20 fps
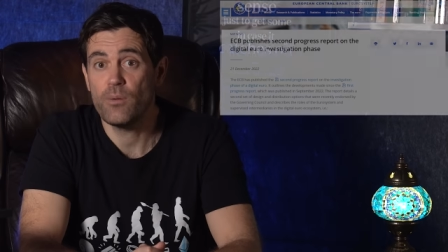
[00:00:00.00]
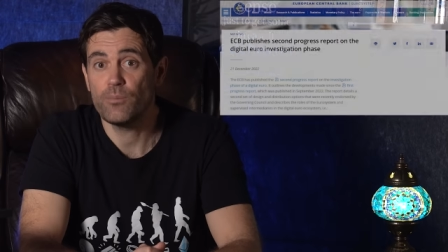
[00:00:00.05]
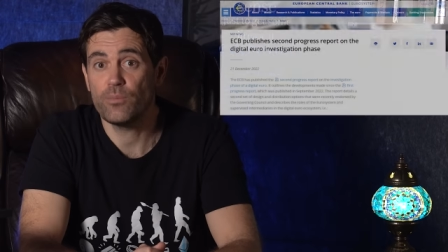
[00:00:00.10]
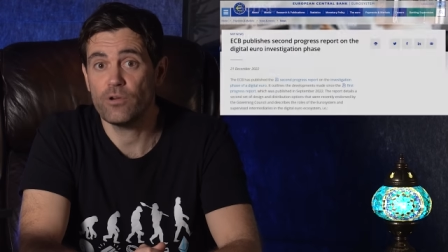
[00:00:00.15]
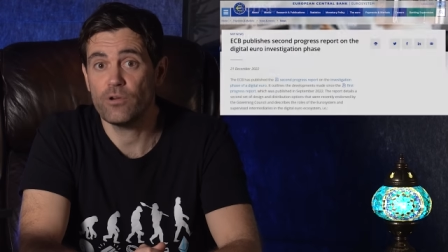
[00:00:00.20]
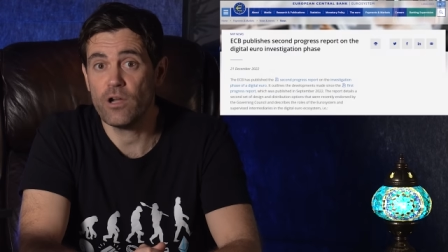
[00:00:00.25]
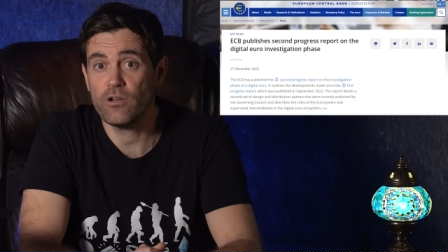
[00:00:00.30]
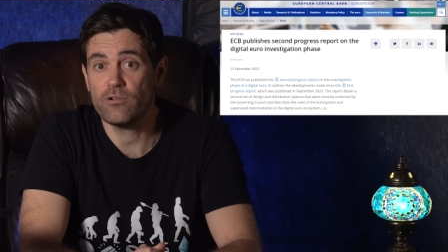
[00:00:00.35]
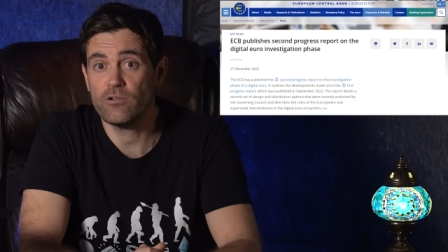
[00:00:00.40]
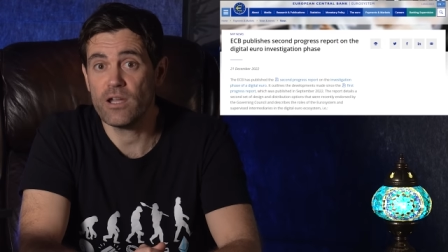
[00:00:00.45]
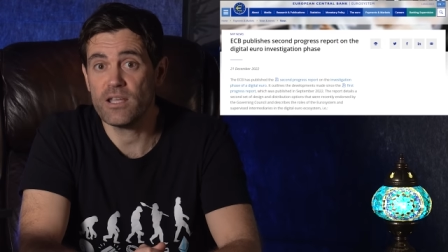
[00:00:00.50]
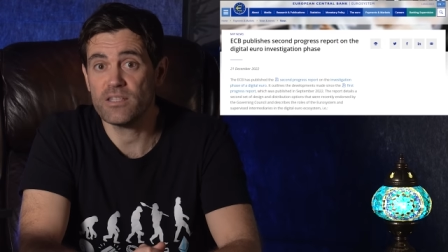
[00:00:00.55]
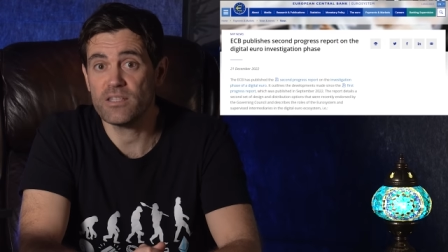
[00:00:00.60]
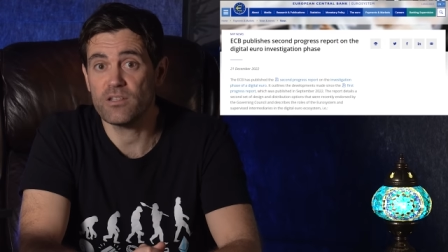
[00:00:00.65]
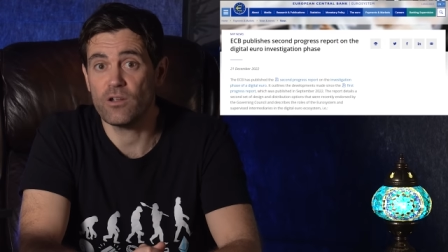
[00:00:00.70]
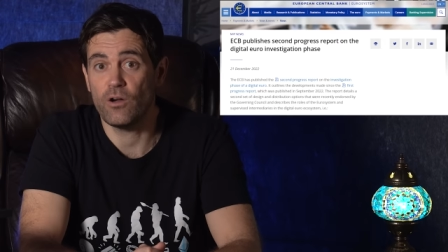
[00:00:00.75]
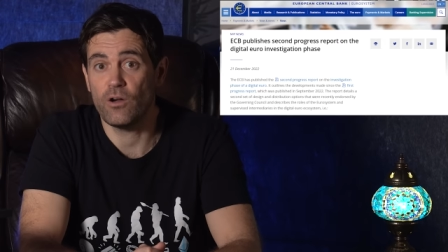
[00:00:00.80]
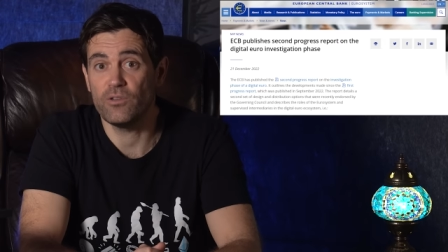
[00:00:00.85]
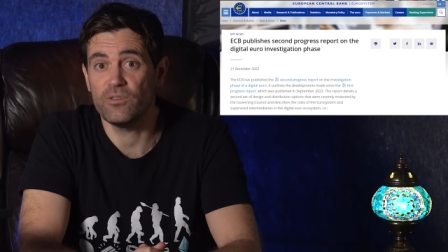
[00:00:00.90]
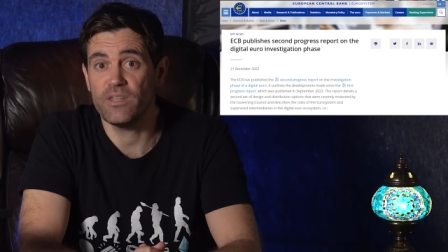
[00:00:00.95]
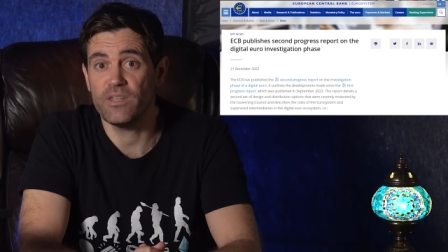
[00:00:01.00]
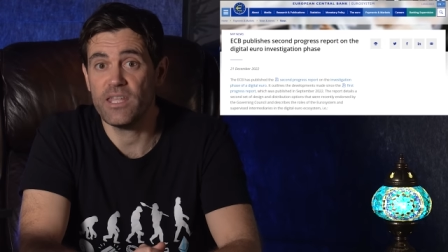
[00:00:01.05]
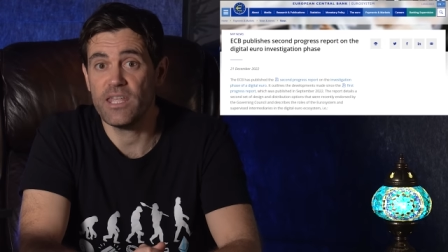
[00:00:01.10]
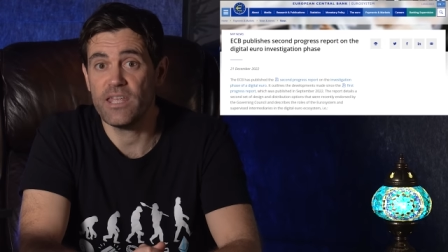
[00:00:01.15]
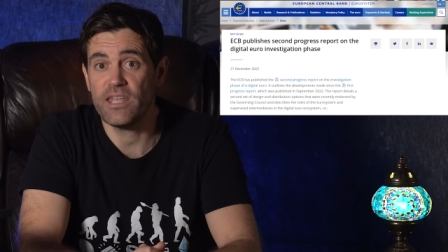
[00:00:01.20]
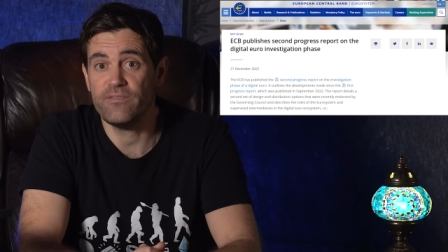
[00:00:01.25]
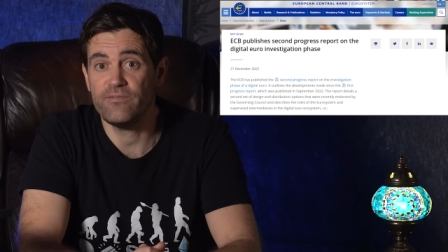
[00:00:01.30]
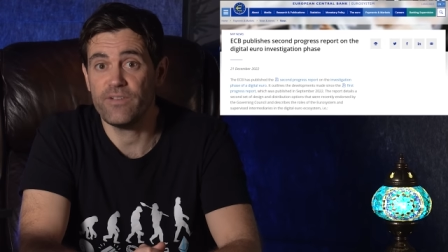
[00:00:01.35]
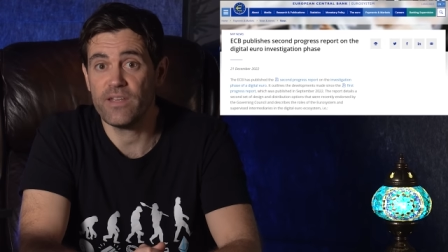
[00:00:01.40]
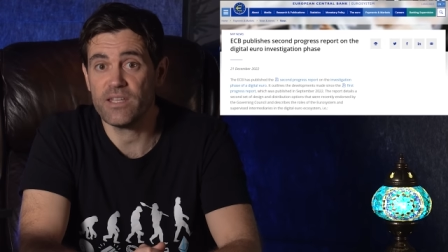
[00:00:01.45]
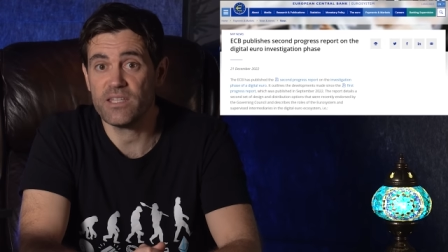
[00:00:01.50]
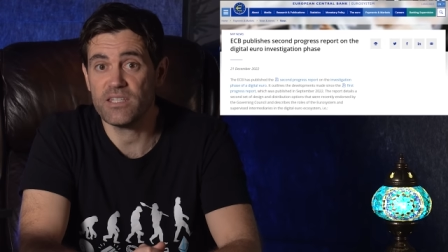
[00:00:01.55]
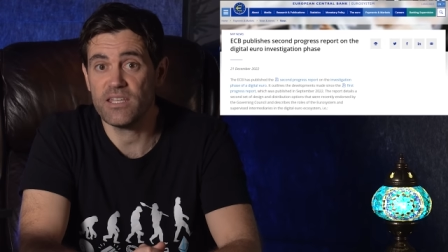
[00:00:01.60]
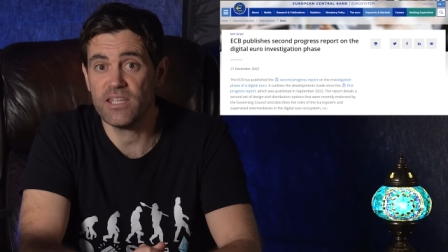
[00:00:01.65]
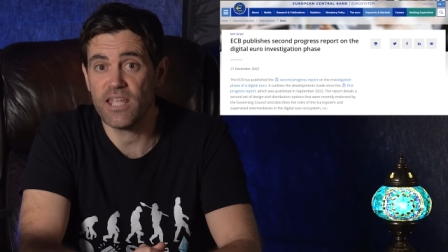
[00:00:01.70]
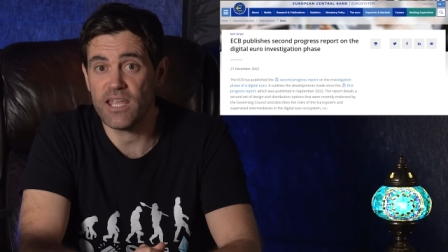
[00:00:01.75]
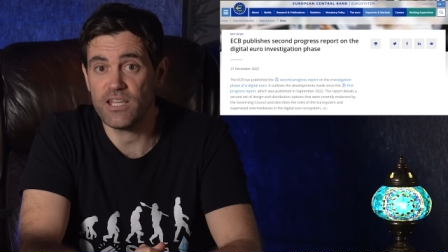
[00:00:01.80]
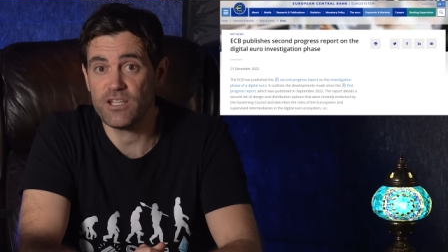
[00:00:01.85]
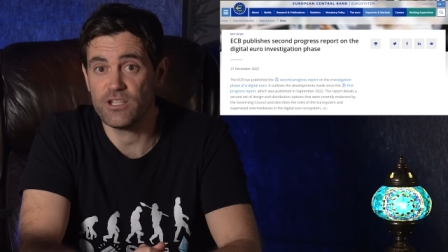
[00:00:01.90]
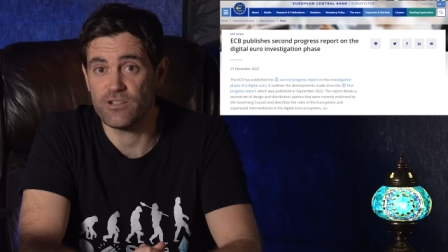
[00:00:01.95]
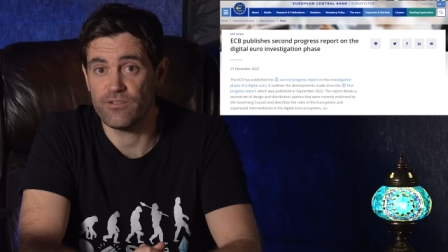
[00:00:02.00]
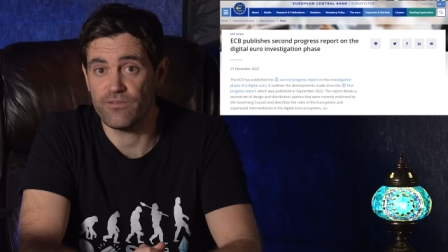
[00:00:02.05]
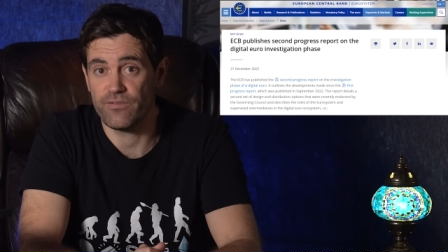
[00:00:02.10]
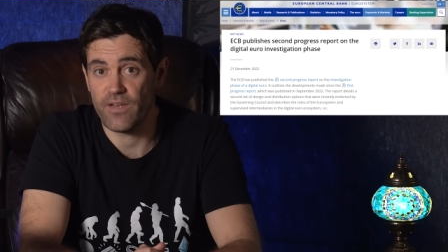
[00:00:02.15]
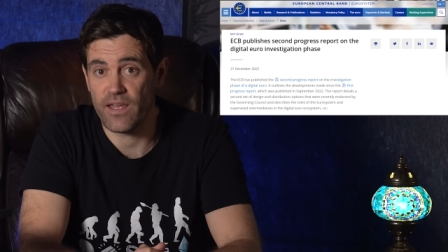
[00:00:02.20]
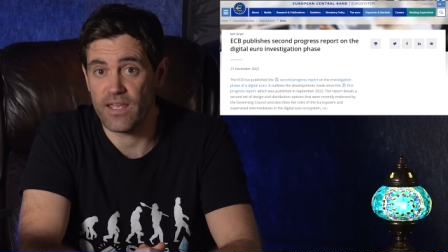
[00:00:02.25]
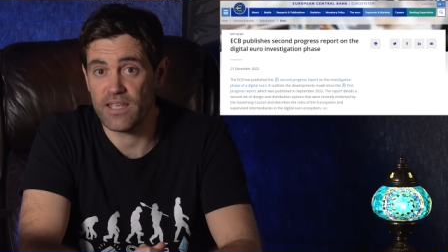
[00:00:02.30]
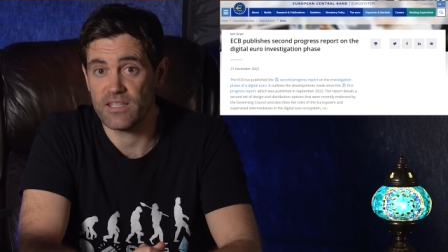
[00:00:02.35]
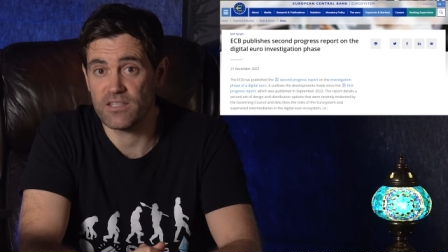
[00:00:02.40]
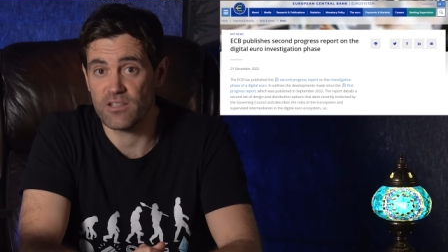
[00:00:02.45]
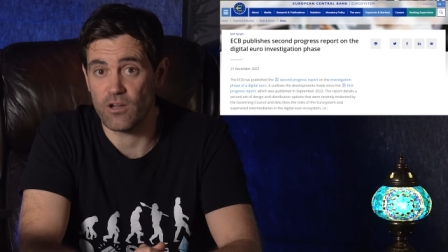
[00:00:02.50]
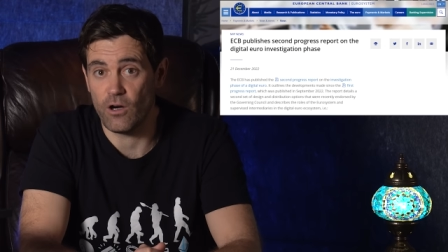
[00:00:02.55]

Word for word: Progress on the Investigation Phase